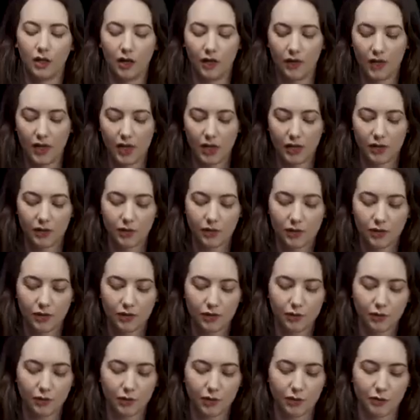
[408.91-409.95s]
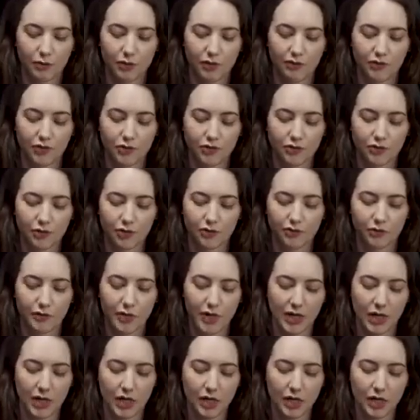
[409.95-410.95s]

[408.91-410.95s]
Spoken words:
And then we remove the screw from in